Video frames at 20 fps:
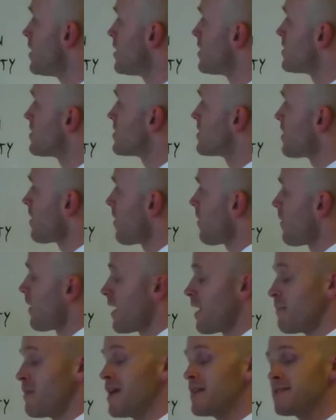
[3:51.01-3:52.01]
So,
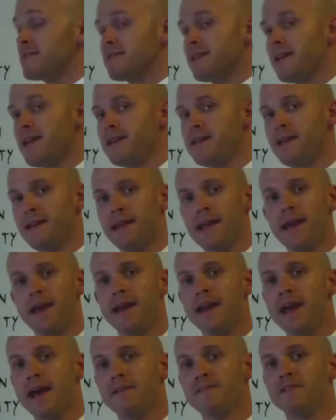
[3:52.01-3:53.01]
and I'm not saying you
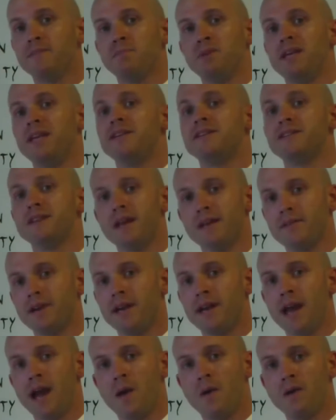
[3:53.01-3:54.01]
can't have the pizza
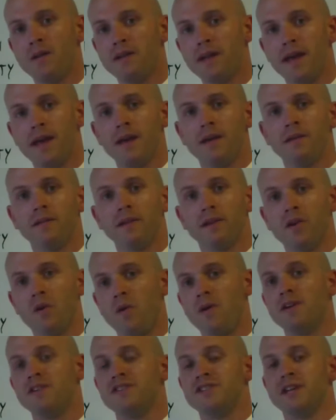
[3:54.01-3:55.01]
every now and then or the
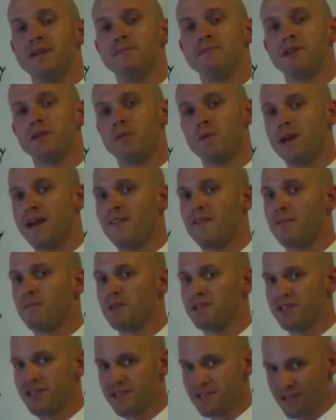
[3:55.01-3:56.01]
corn chips or whatever,
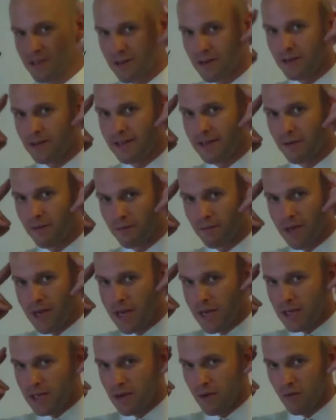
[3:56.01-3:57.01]
but just certainly,
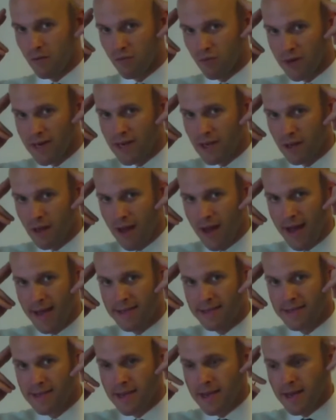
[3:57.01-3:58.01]

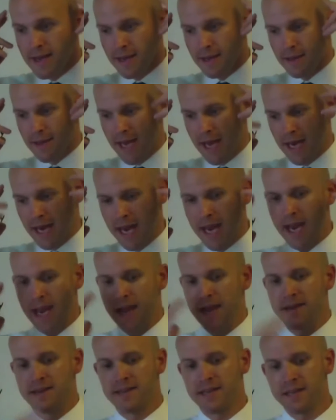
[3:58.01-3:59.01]
realize that, hey,
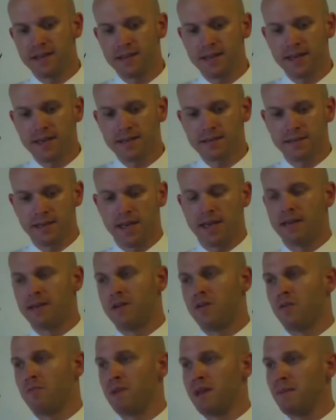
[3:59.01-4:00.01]
I did this and,
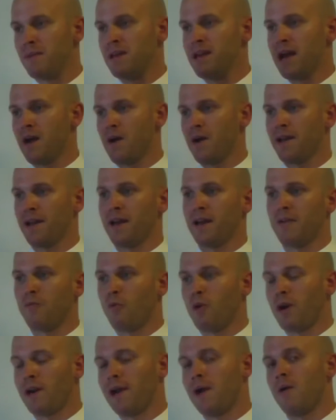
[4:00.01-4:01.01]
maybe I got to
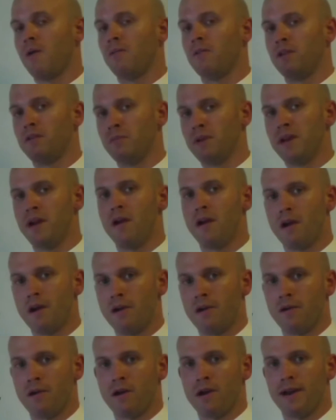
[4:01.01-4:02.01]
work out a little bit
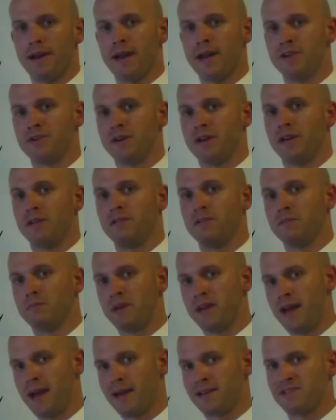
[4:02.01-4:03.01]
harder or I got to drink a little
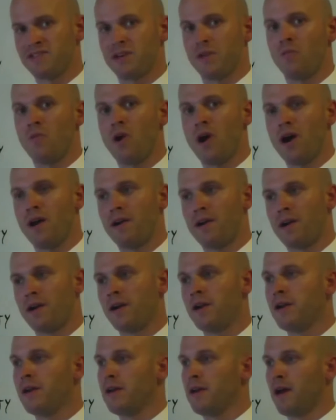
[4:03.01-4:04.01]
bit extra
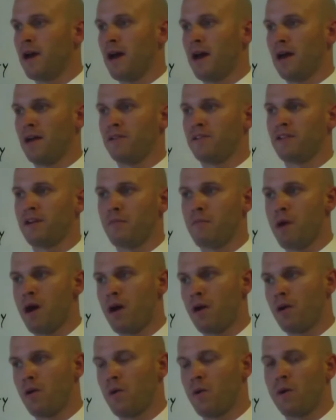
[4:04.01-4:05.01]
water
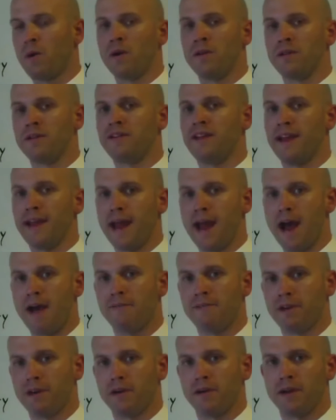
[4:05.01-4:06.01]
tomorrow or the day
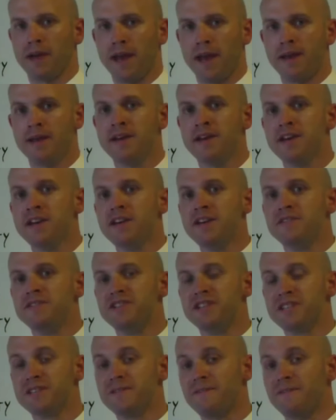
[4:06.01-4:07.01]
after, okay?
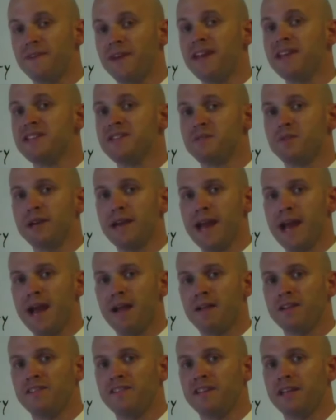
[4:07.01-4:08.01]
Just face
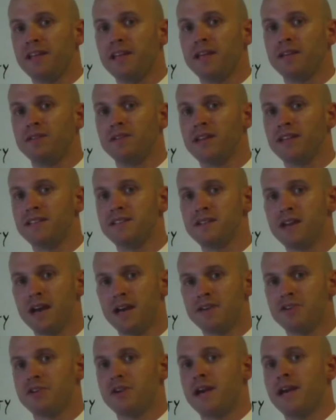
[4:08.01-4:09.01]
reality. Let's
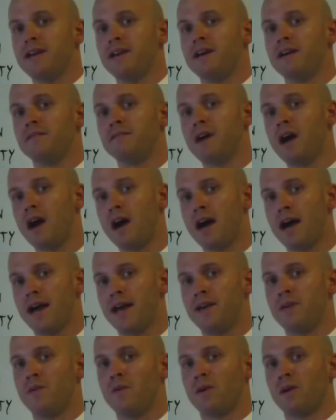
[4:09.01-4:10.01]
not try to
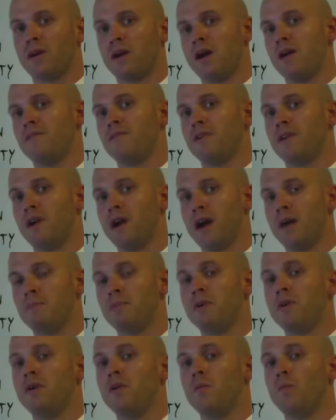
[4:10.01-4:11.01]
hide or cover up
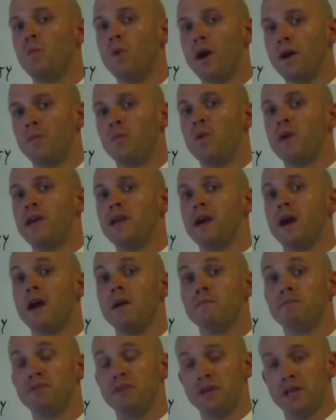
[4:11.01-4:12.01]
what we
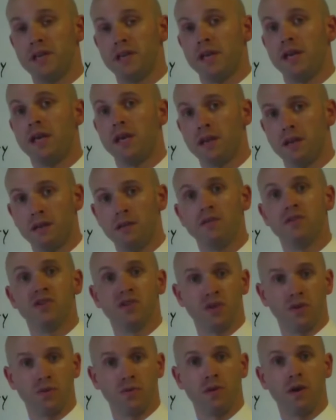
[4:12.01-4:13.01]
are putting
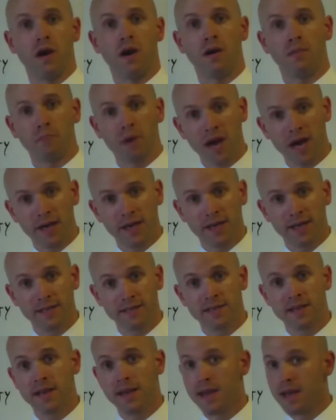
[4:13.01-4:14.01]
into our
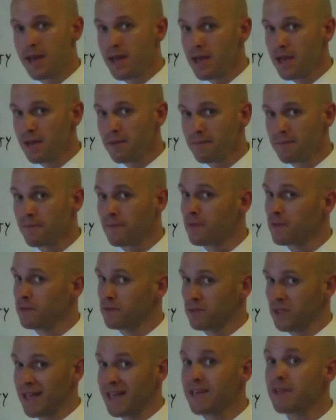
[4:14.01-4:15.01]
bodies if,
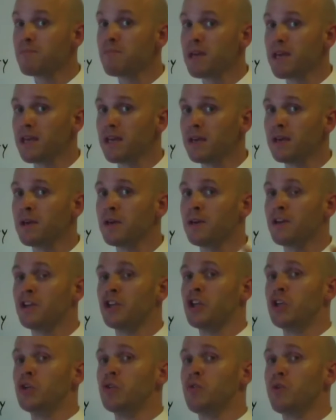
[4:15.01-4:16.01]
like me,
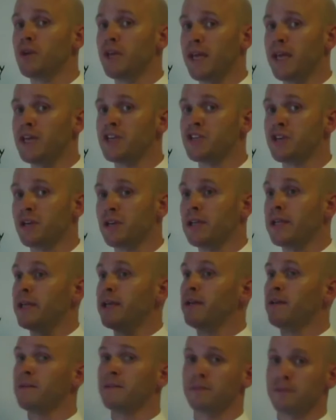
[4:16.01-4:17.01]
you
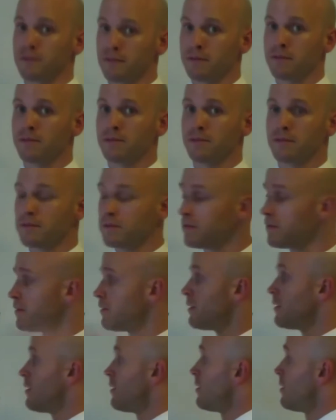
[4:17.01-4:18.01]
occasionally
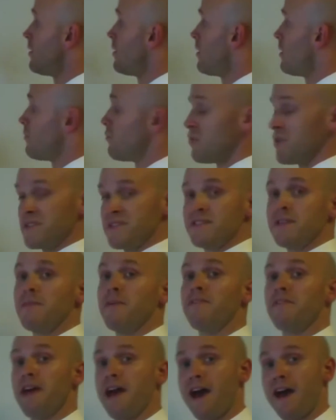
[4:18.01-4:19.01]
put some
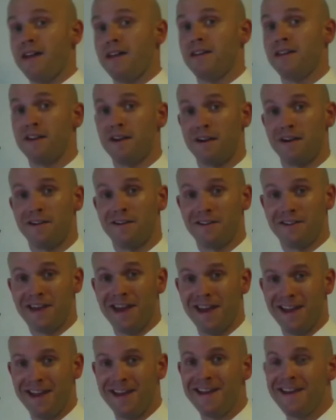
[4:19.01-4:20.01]
of that in here,
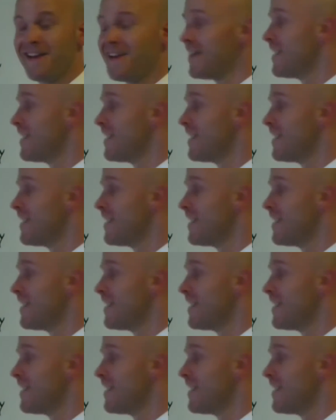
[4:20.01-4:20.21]
okay?